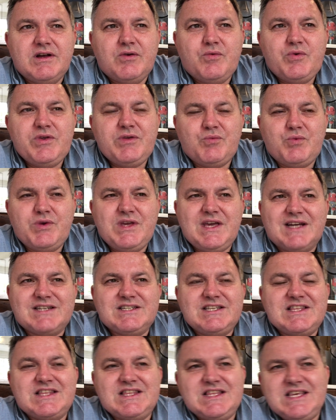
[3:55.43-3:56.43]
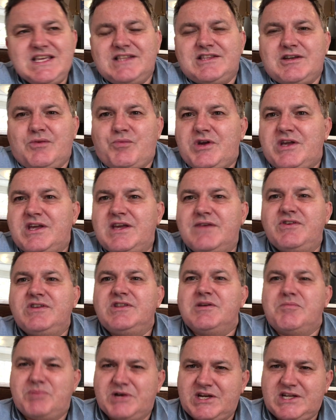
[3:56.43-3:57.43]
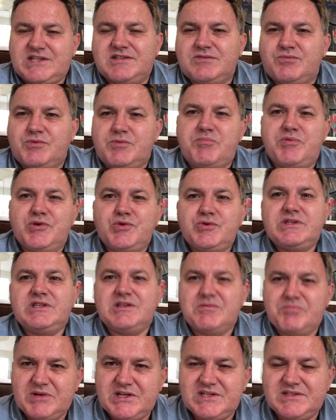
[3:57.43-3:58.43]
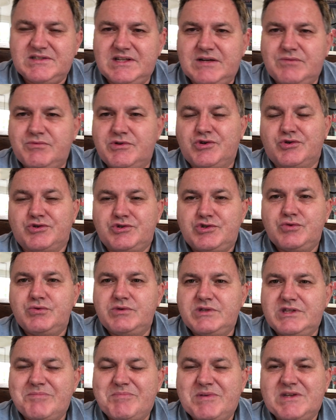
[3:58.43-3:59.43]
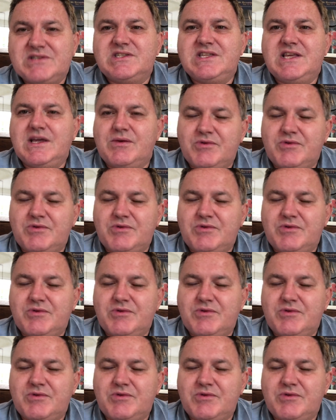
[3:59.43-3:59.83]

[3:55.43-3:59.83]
we, we actually think that we're giving the best, we're building the best network or doing the best thing,